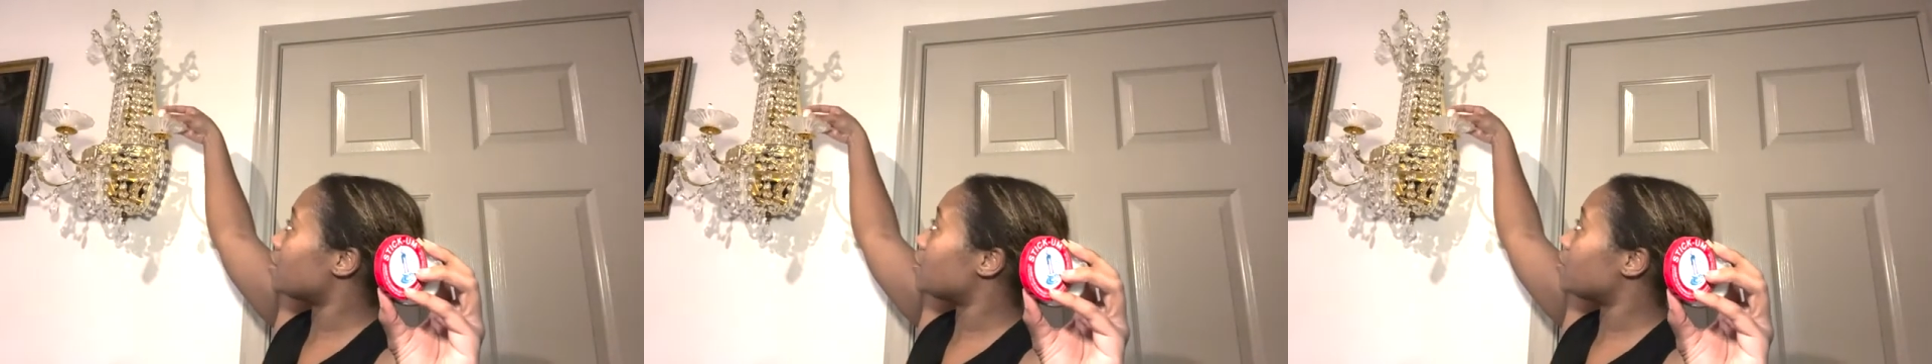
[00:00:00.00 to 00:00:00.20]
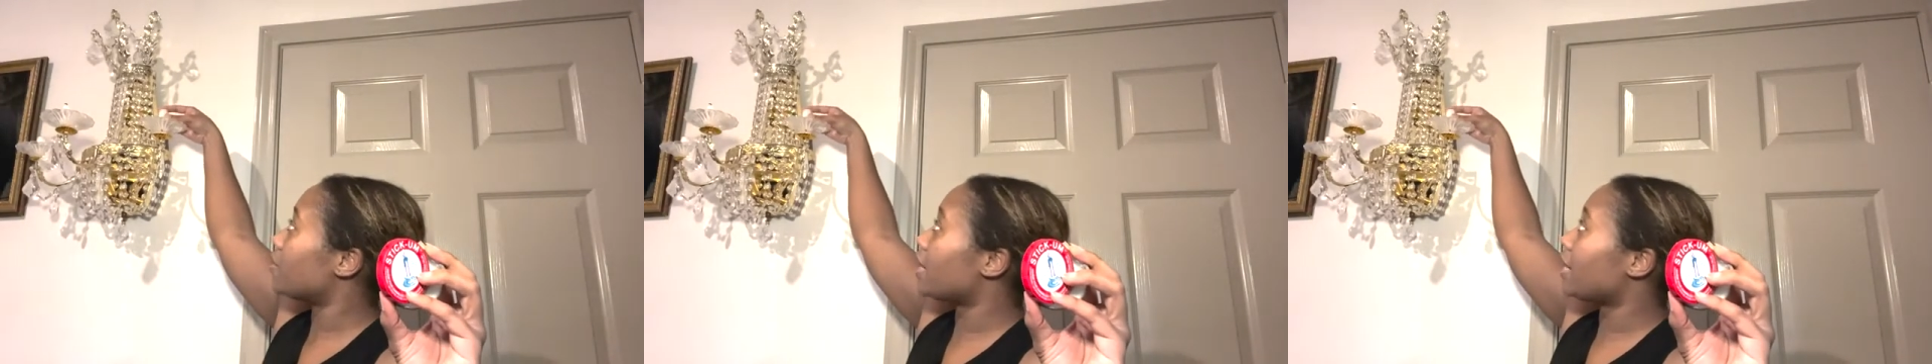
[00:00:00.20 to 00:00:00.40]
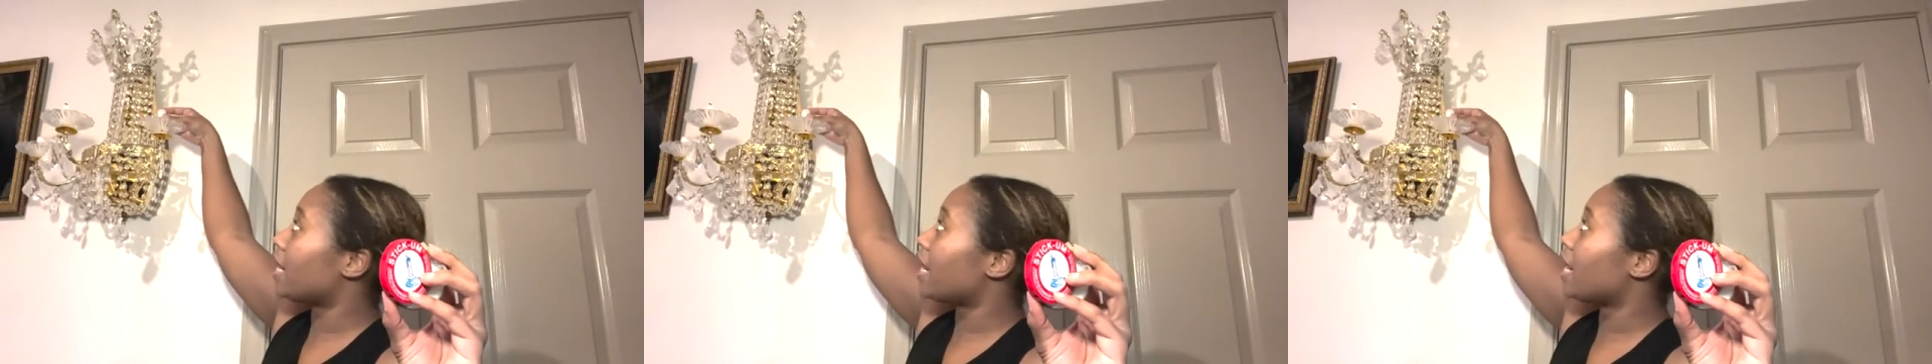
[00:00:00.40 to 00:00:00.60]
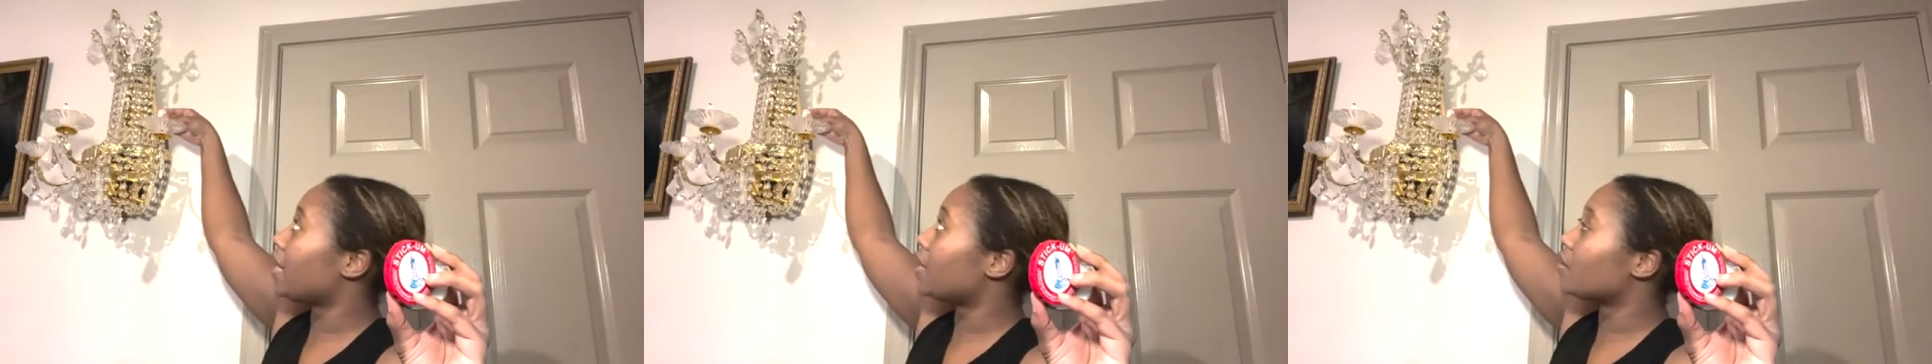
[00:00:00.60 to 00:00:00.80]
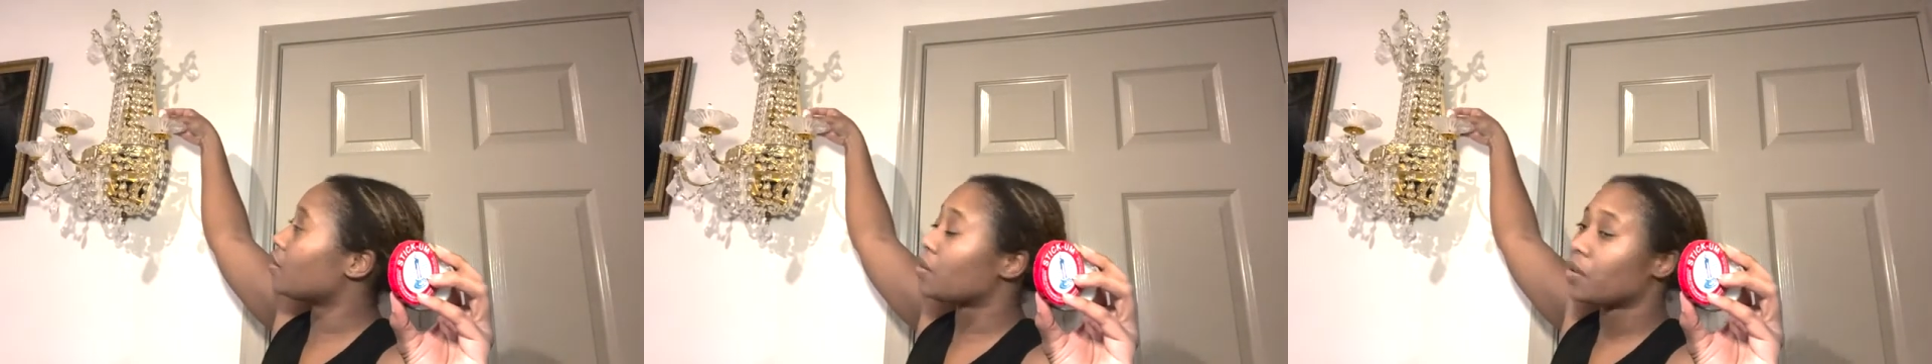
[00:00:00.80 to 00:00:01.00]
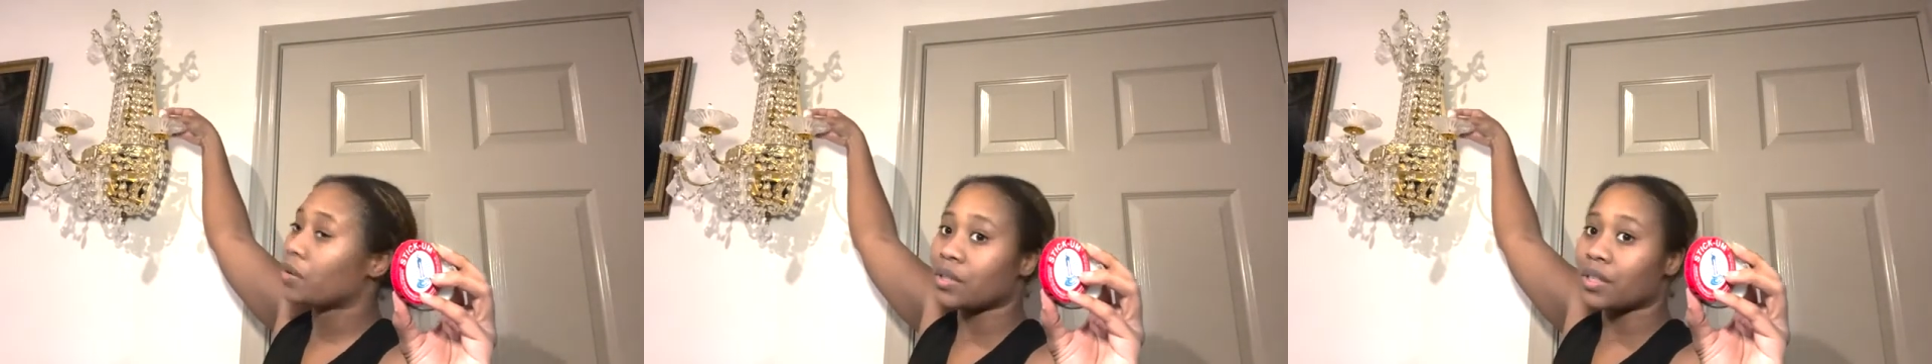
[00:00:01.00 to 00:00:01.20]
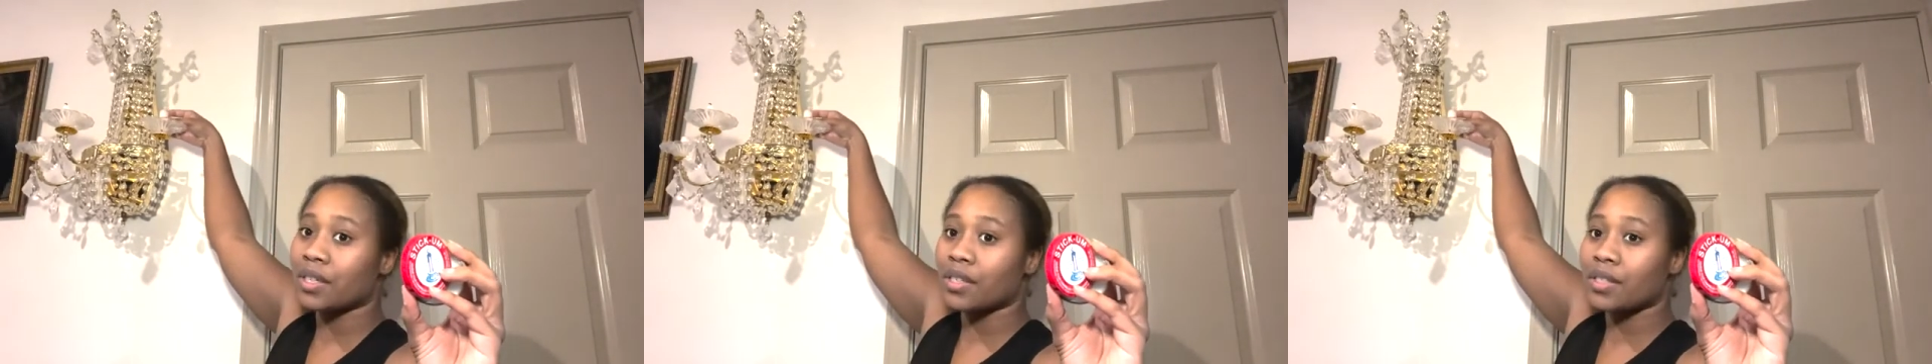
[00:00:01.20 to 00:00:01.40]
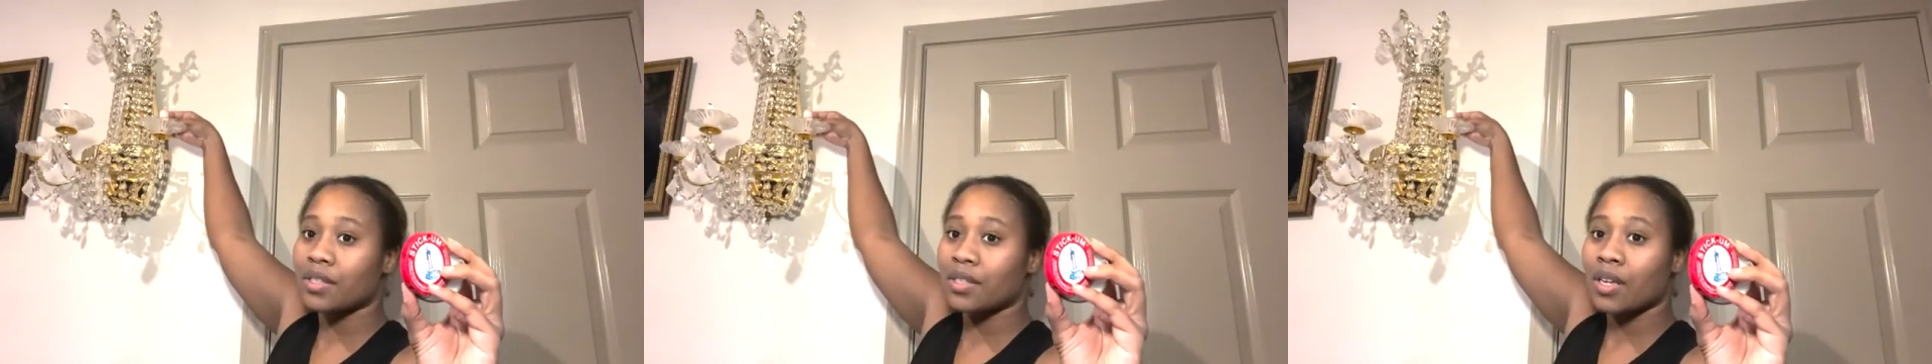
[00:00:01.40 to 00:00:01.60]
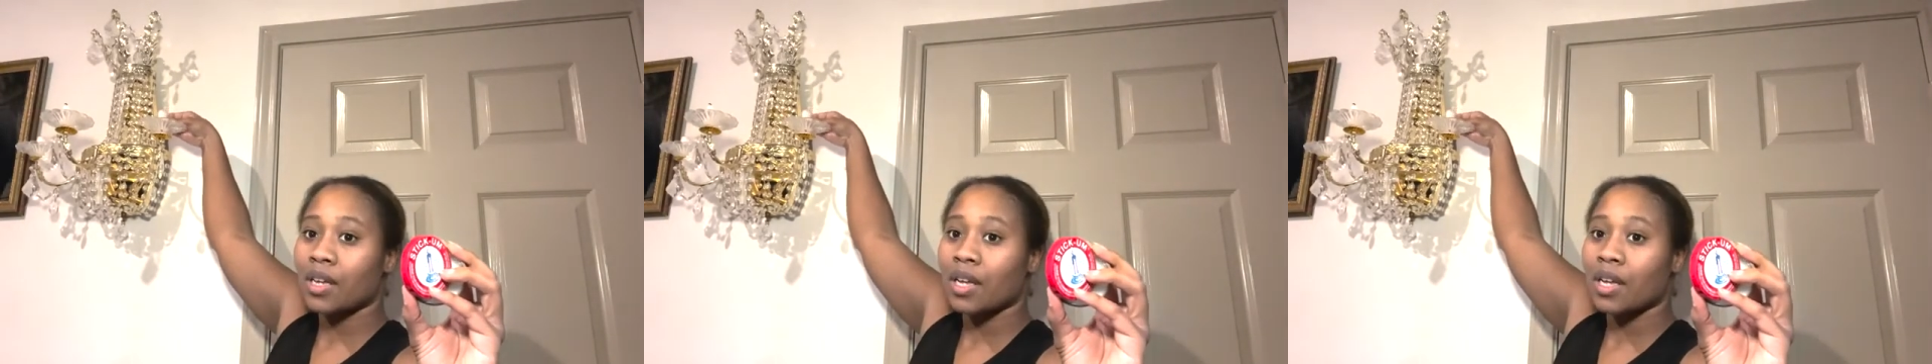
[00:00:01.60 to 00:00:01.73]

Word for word: my candle holders